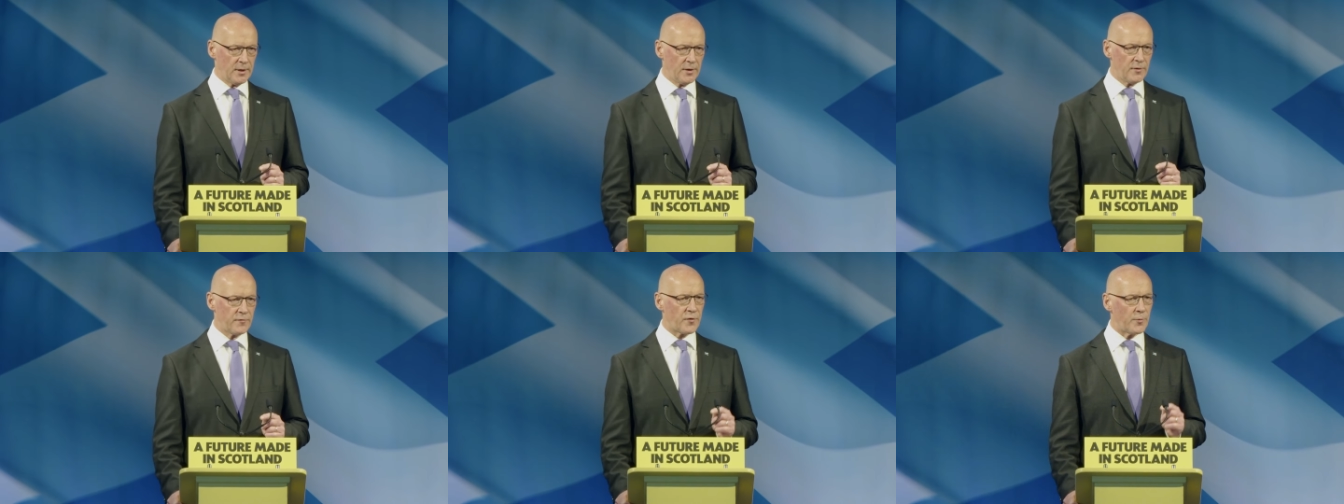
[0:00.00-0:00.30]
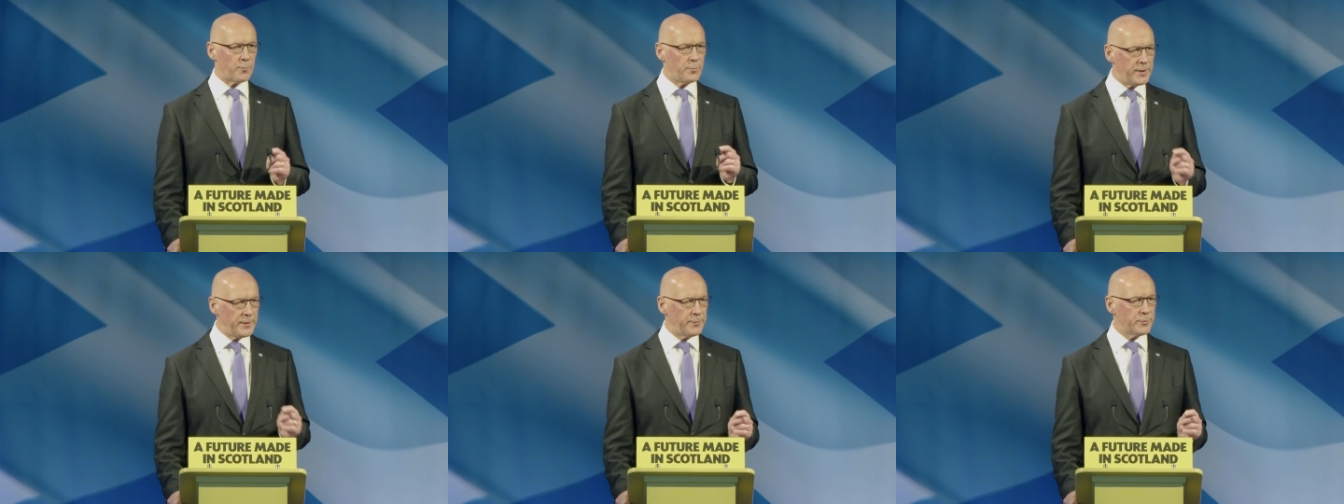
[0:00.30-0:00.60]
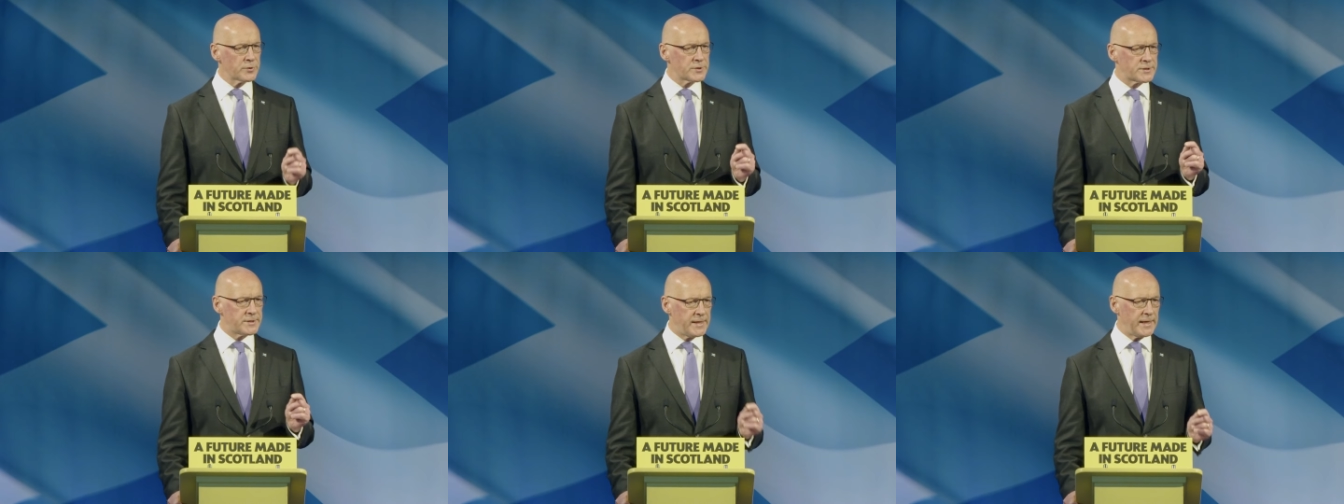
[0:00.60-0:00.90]
from
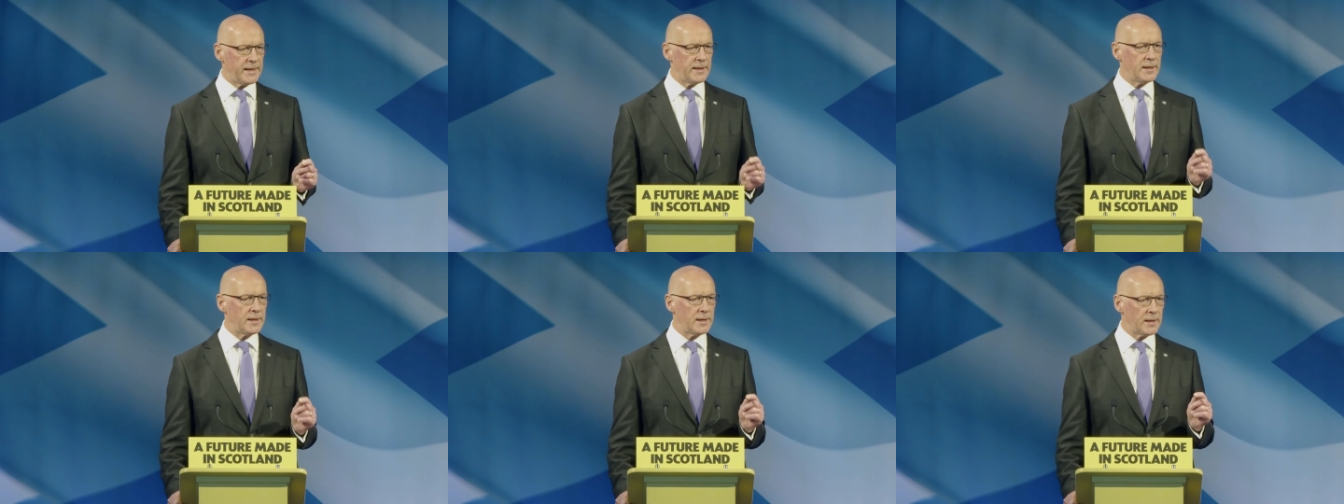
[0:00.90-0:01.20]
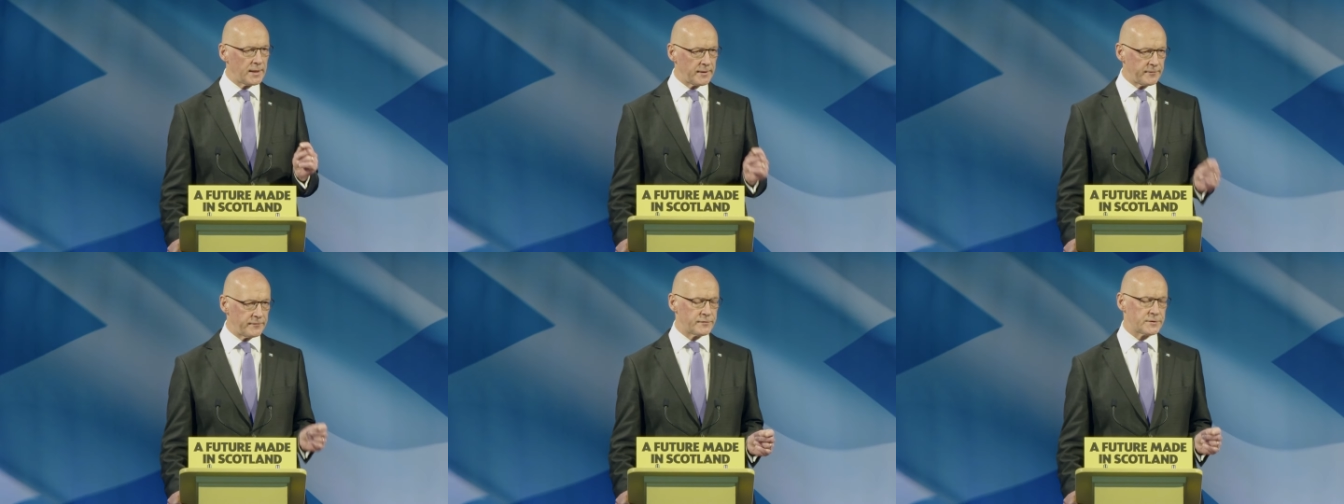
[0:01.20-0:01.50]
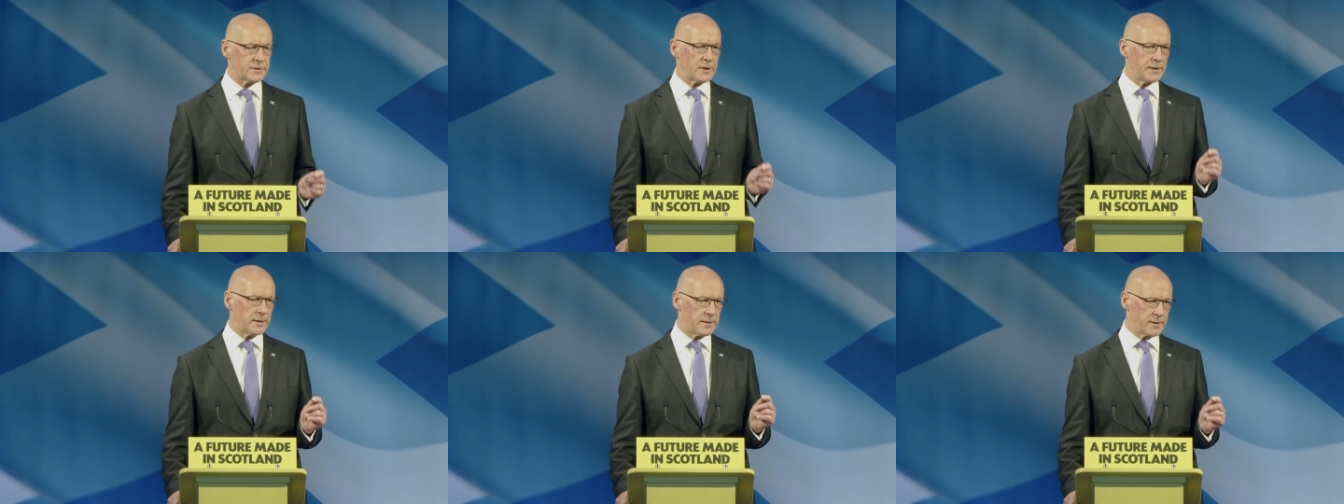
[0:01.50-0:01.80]
people's daily
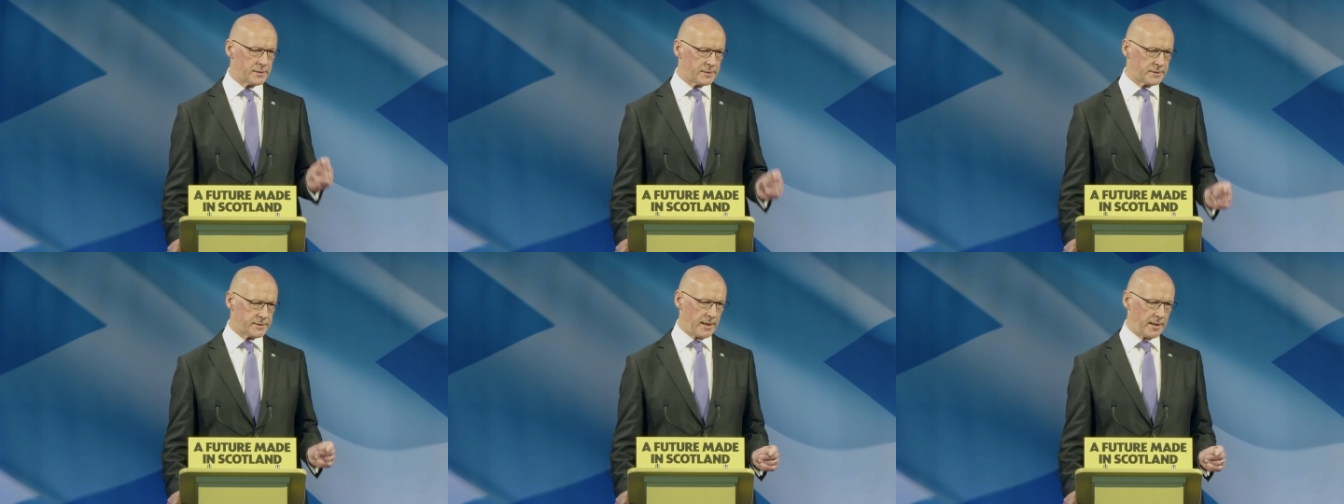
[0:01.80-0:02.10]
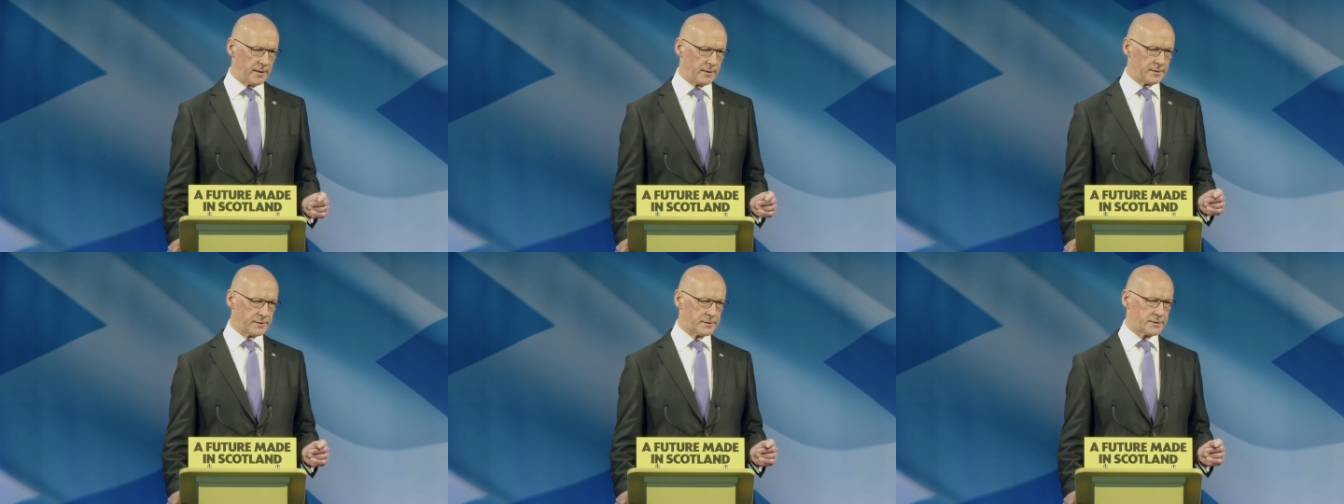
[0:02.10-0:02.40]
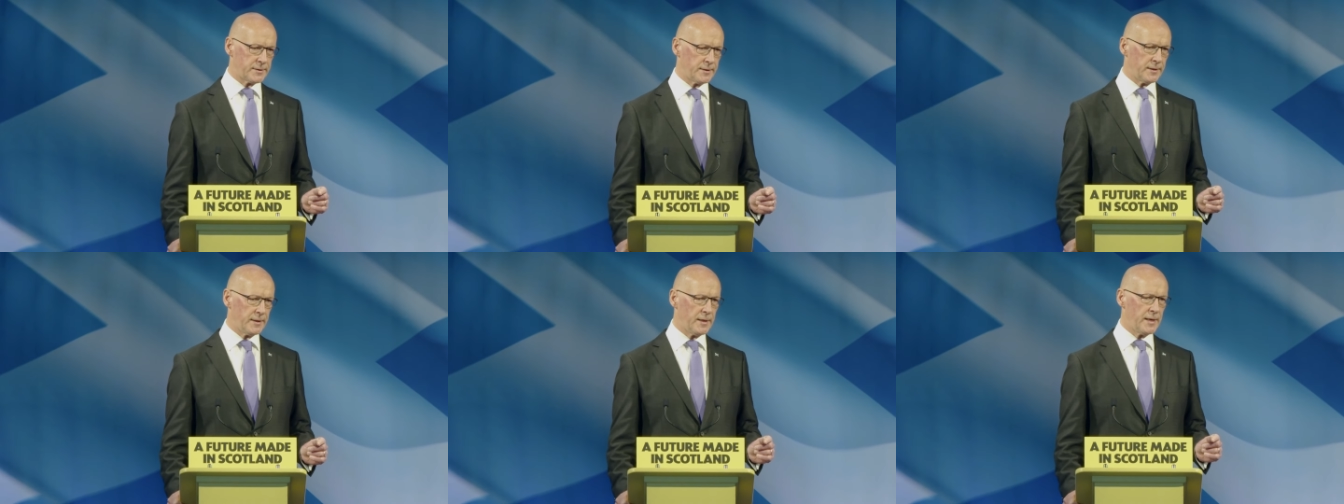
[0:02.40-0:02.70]
lives and concerns.